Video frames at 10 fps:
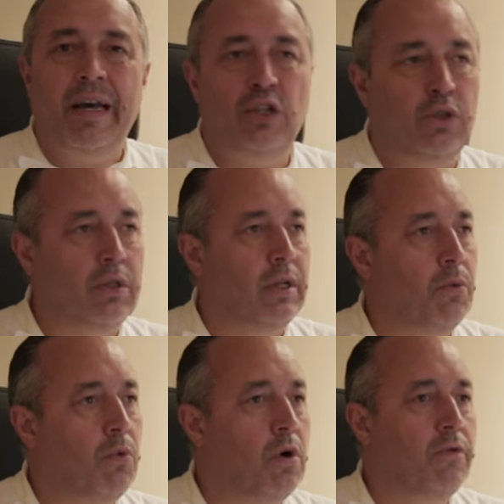passion
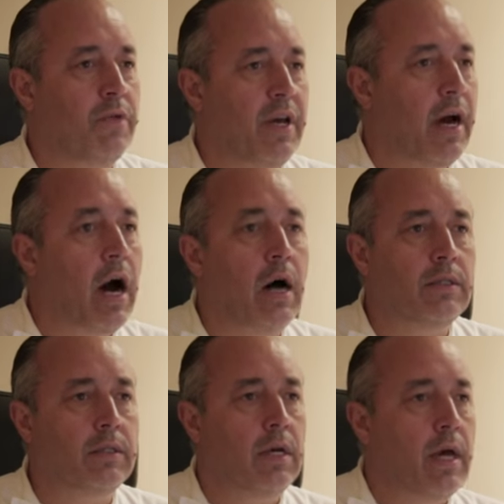and work with their
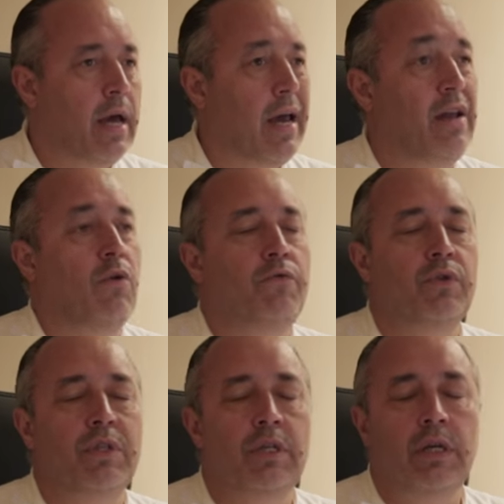hearts and
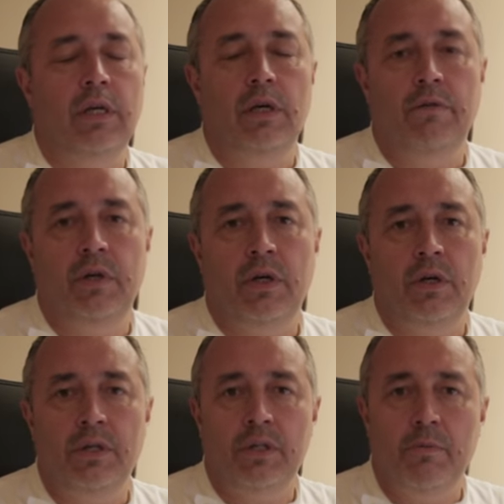obviously take care of their
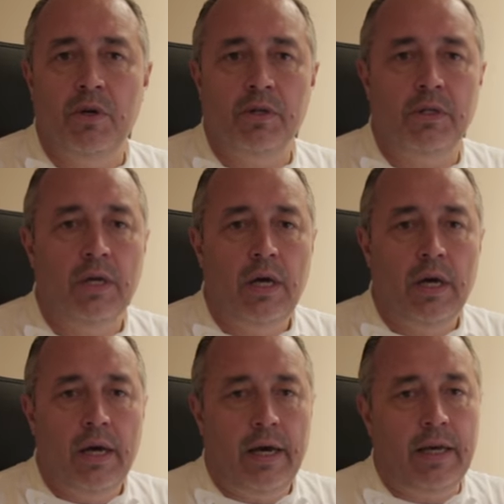customers,
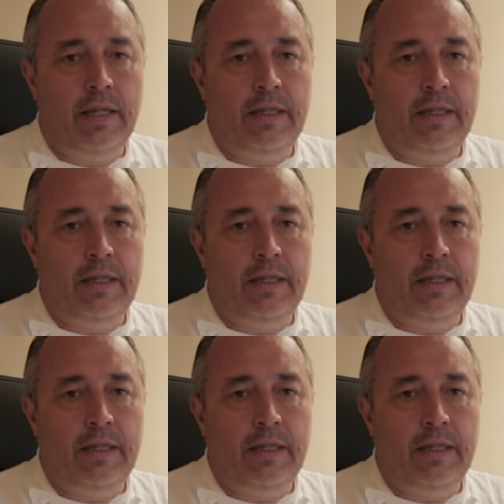and I